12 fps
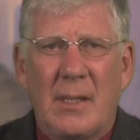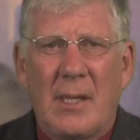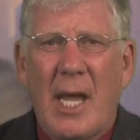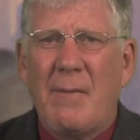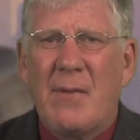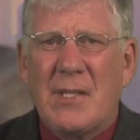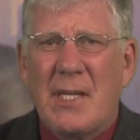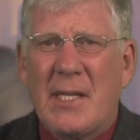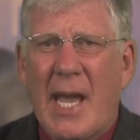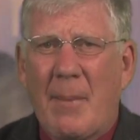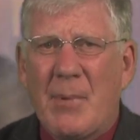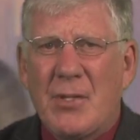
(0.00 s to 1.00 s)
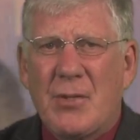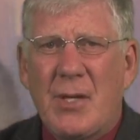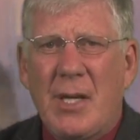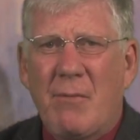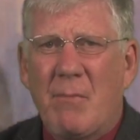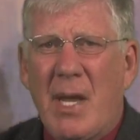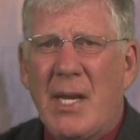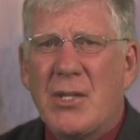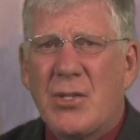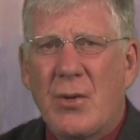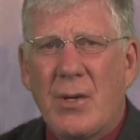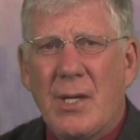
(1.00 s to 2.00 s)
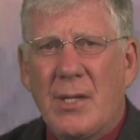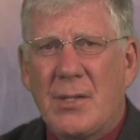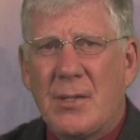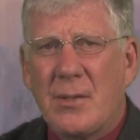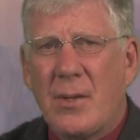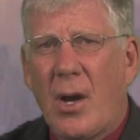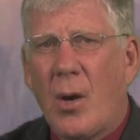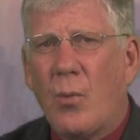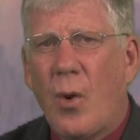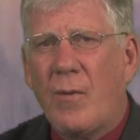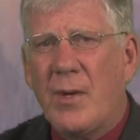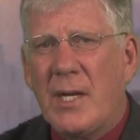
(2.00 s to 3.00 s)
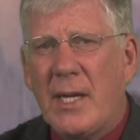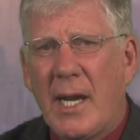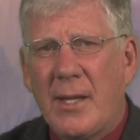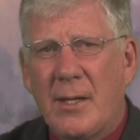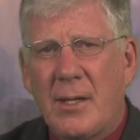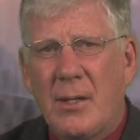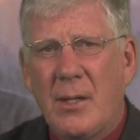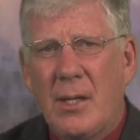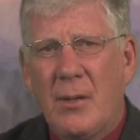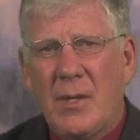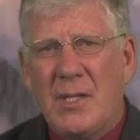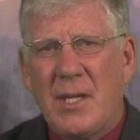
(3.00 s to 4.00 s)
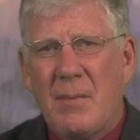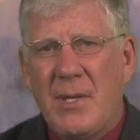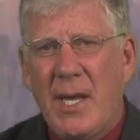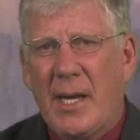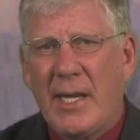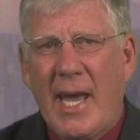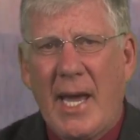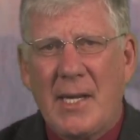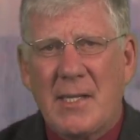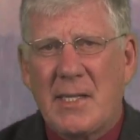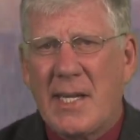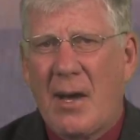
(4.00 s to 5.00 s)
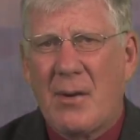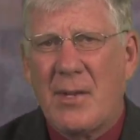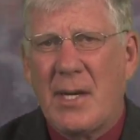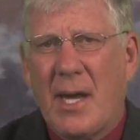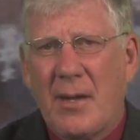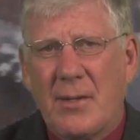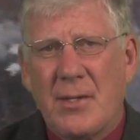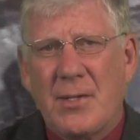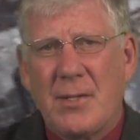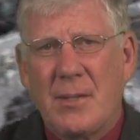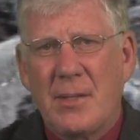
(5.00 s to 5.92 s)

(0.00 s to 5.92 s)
Life is a tapestry of many stories, all woven together with some yelling at us louder than others.